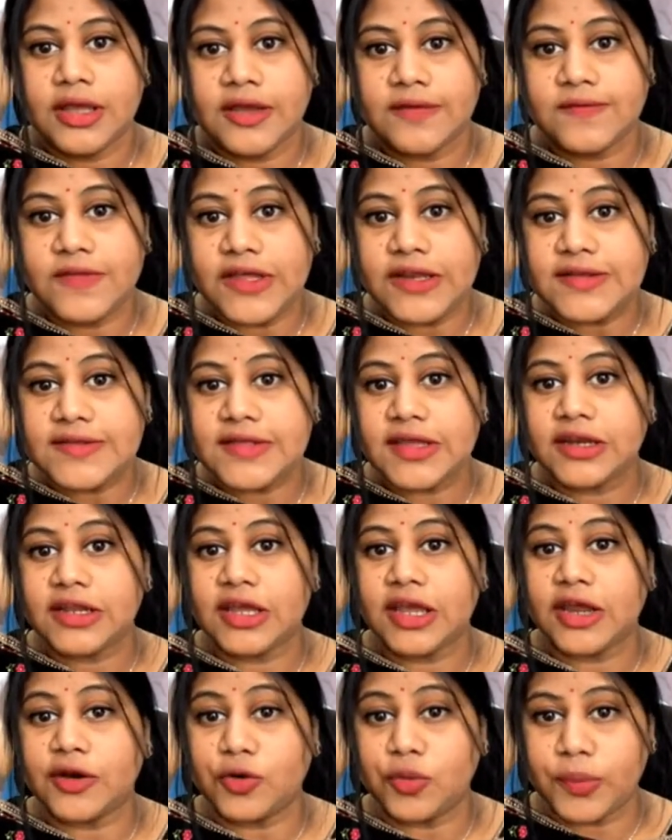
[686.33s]
if there is
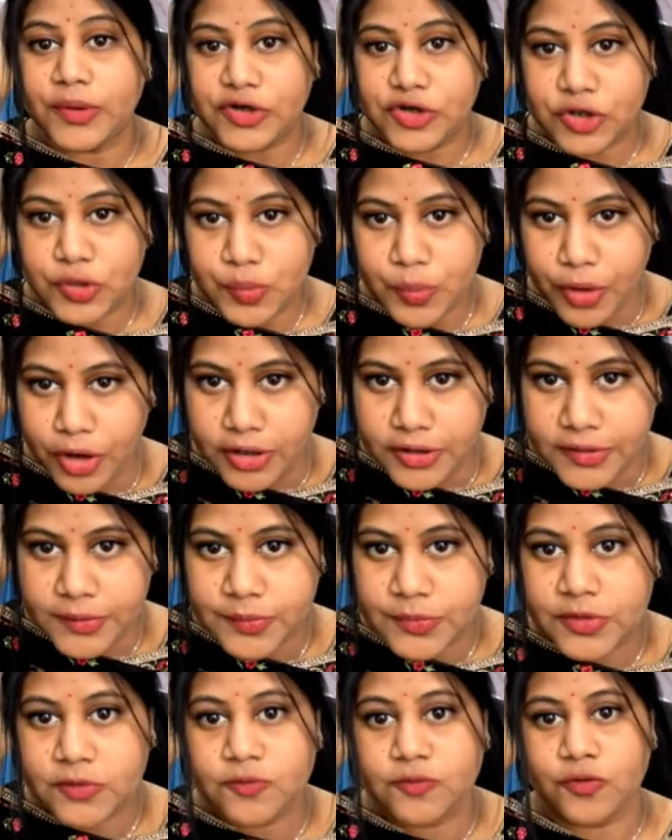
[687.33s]
any endometrial
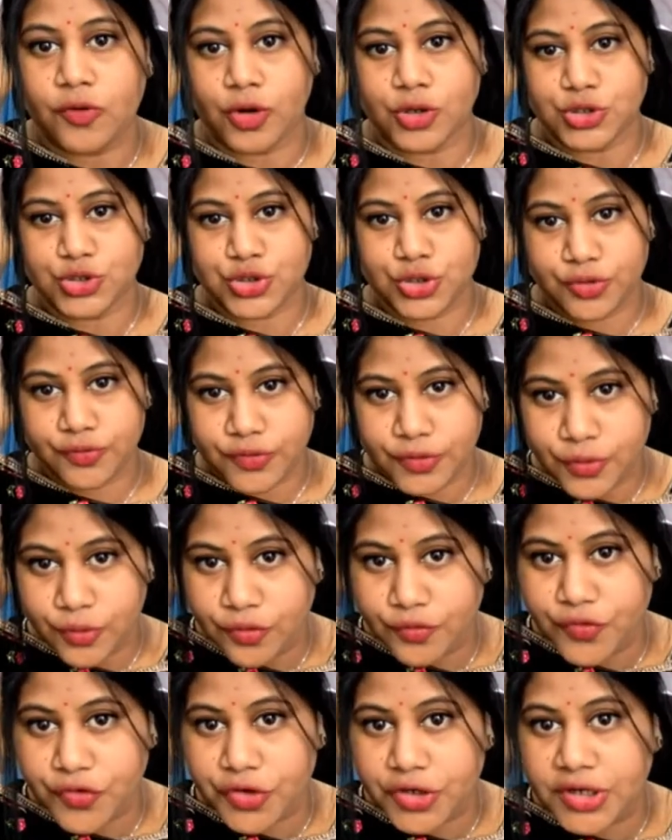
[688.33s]
polyp, then for sure we
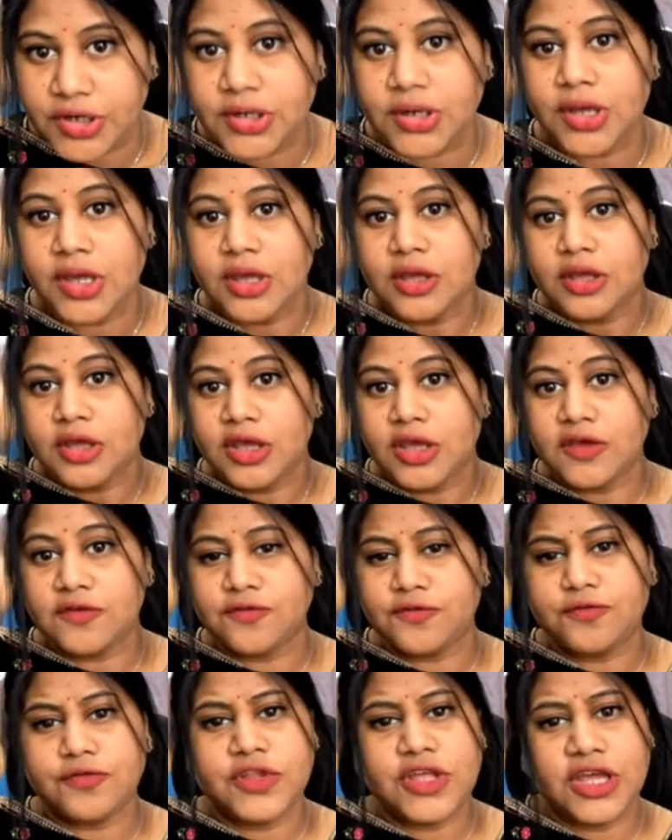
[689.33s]
go for it.
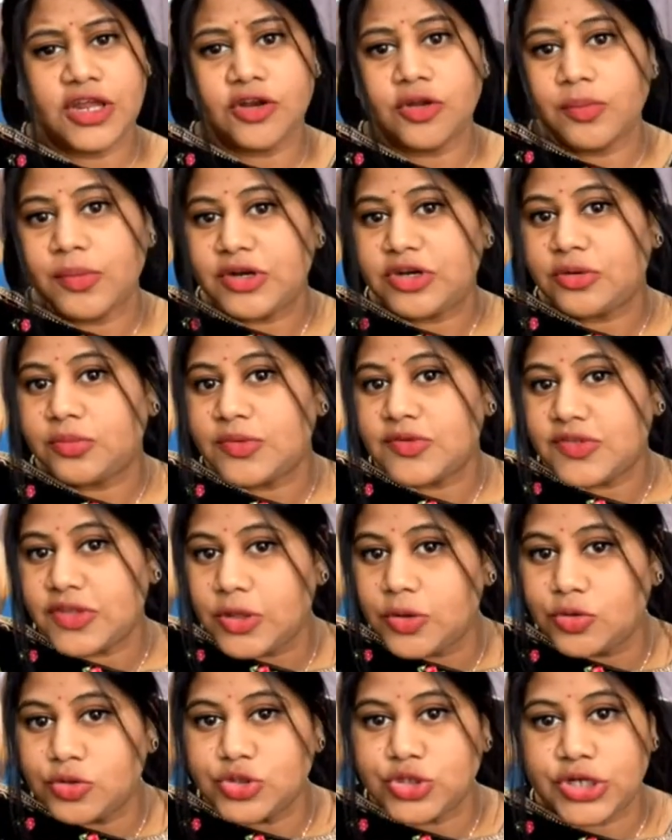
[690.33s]
If the endometrium is
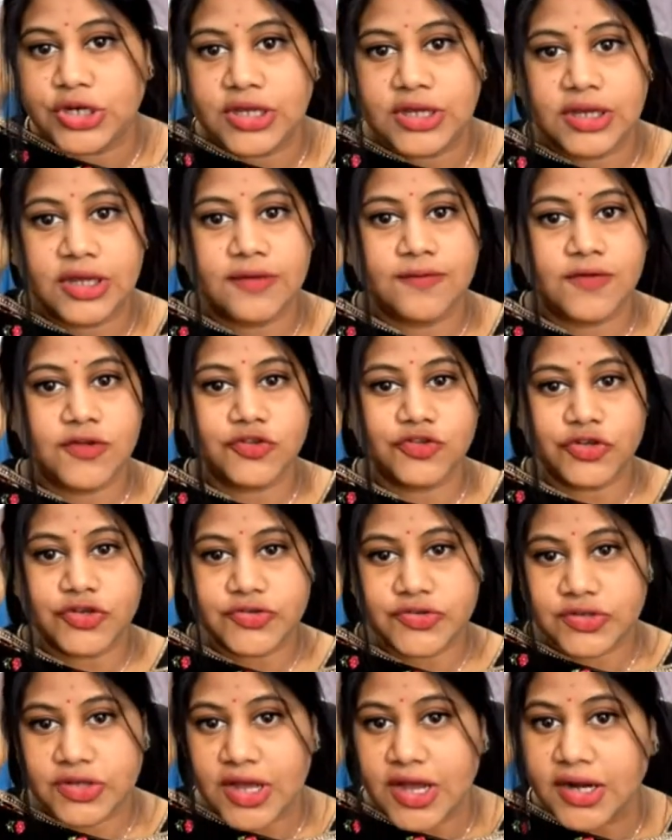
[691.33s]
echogenic and we
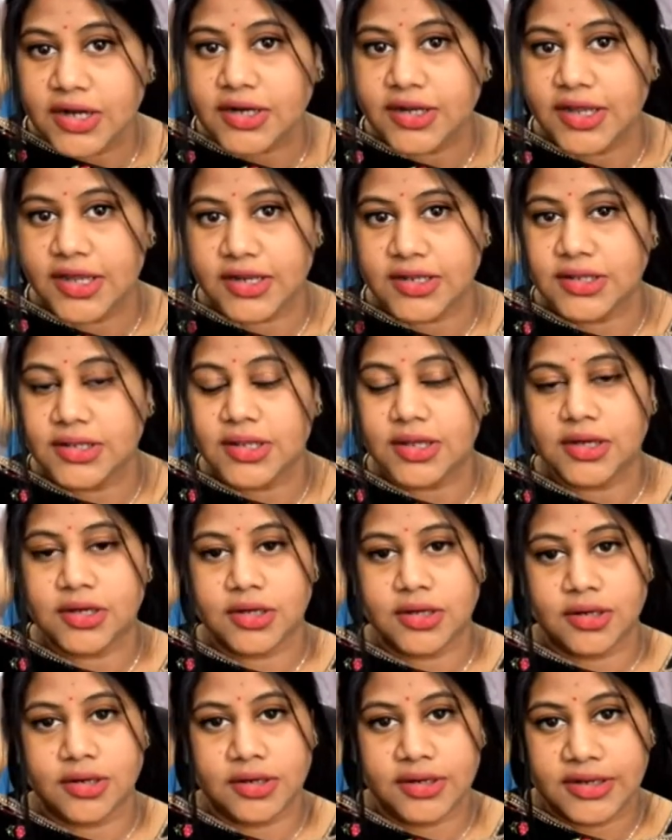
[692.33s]
just can't get
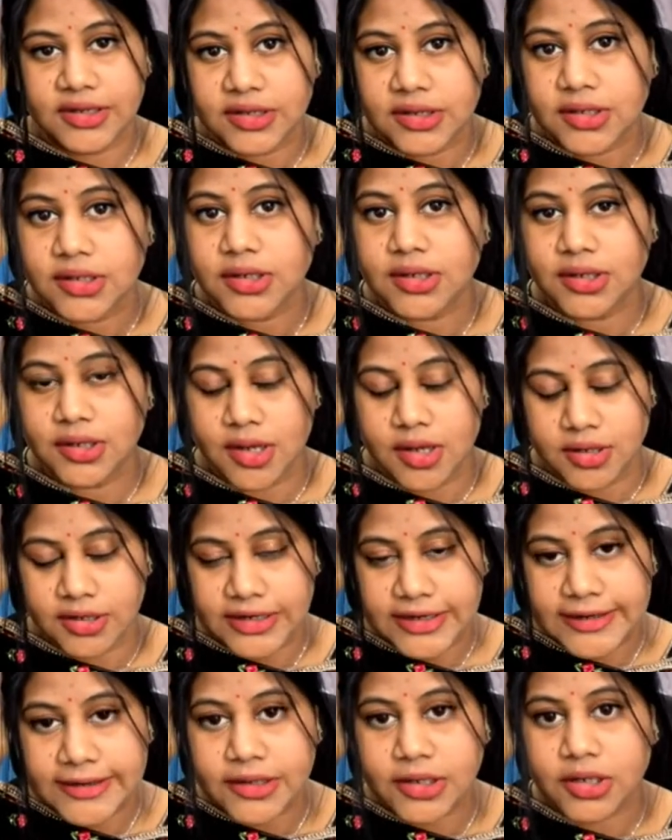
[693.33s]
the real
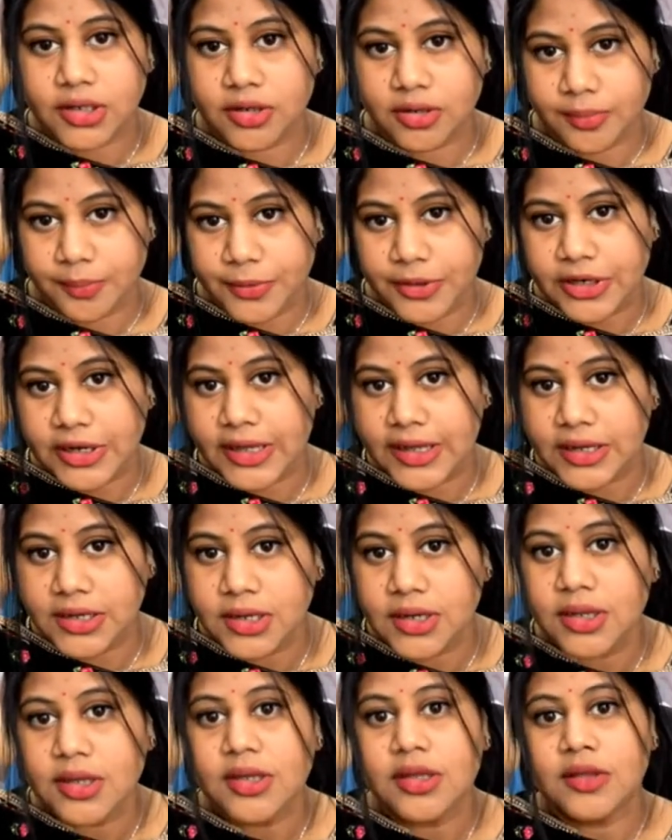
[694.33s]
clear triple
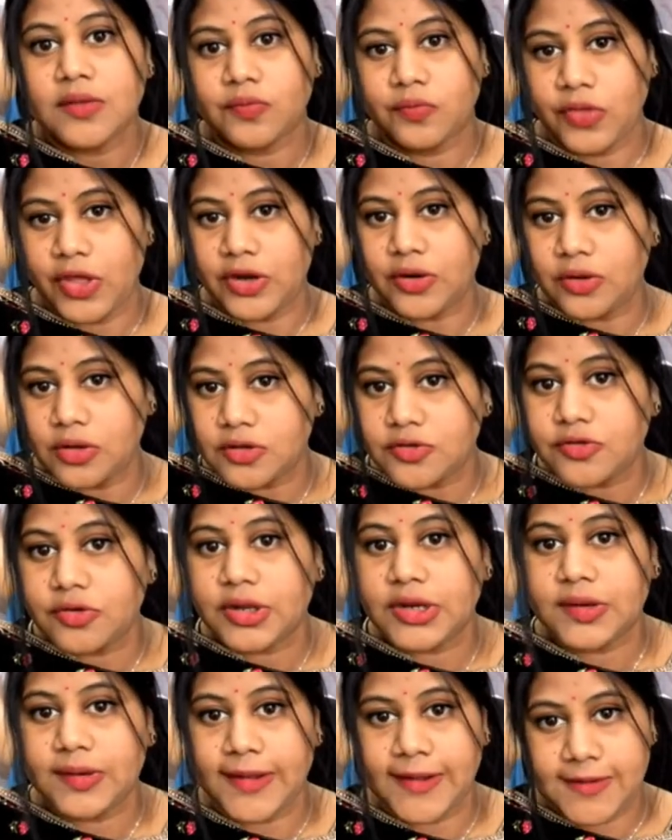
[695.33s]
line, then
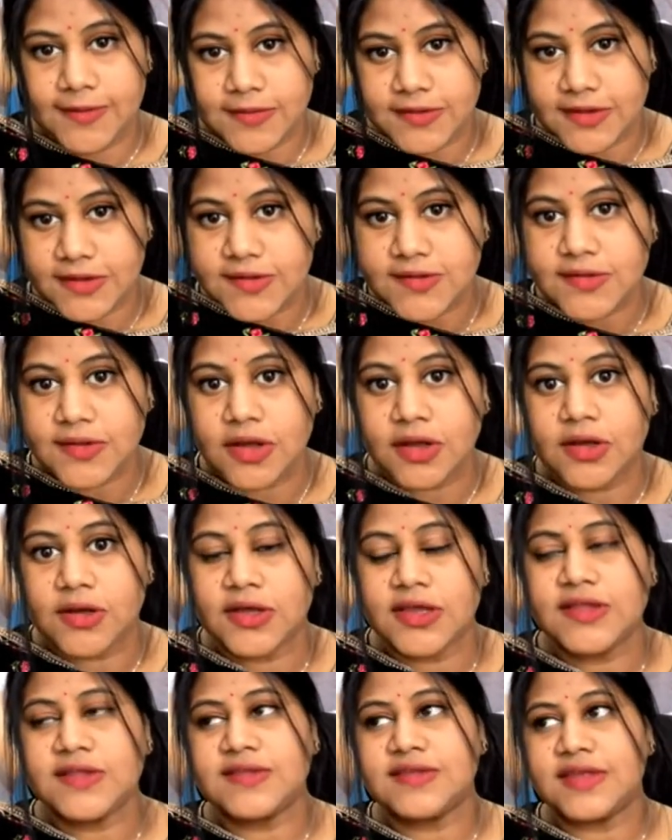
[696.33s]
also it helps us.
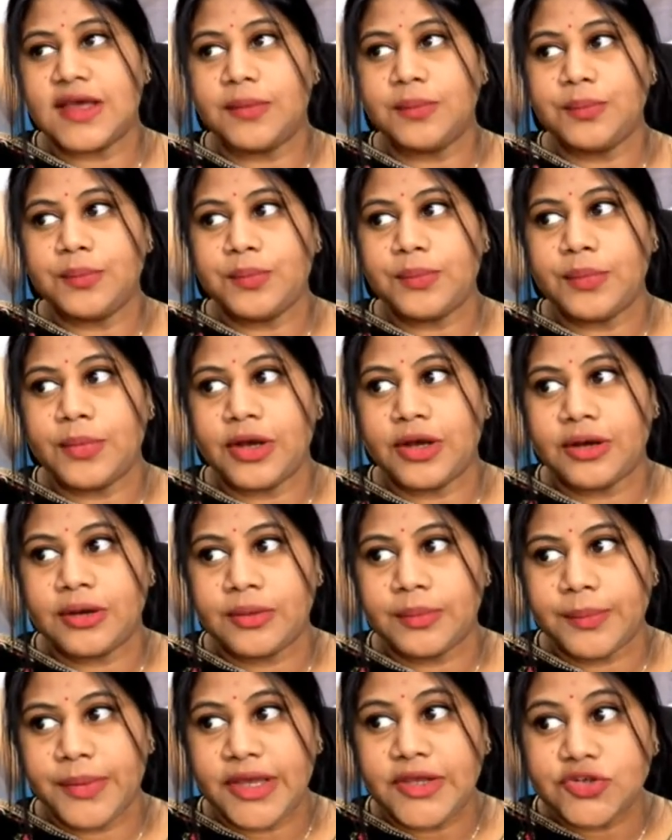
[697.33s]
In some
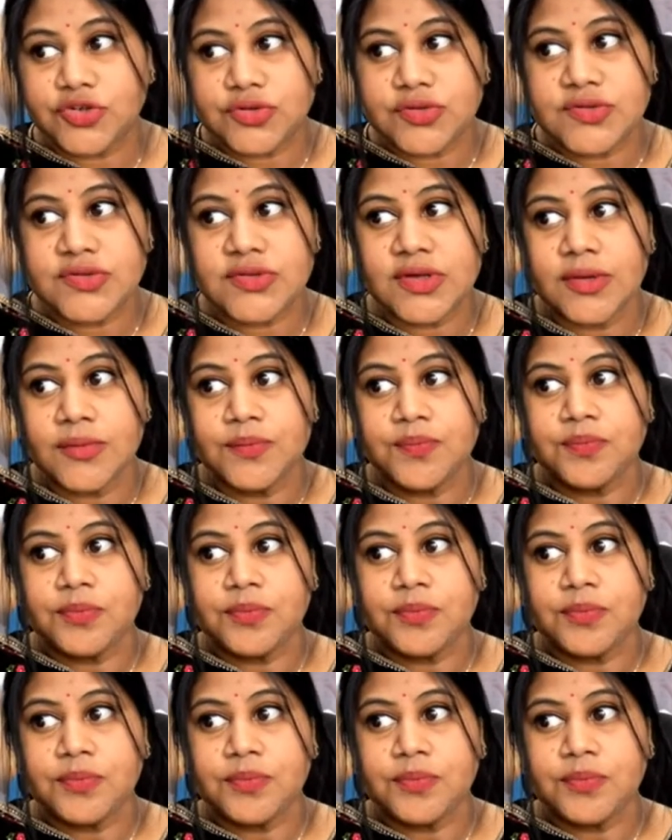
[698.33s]
patients,